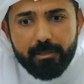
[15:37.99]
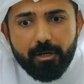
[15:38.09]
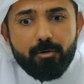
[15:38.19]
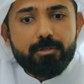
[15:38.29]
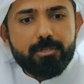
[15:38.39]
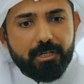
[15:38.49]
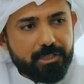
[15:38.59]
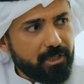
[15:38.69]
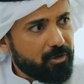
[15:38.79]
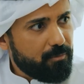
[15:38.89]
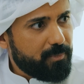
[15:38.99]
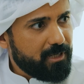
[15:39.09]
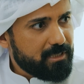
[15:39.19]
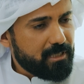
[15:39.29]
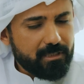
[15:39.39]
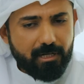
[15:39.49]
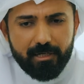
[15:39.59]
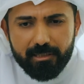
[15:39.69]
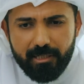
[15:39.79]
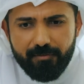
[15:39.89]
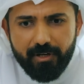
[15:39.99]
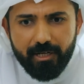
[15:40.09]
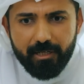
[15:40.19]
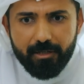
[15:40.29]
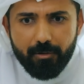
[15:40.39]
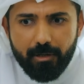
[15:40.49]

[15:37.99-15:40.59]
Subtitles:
the construction companies that are delivering,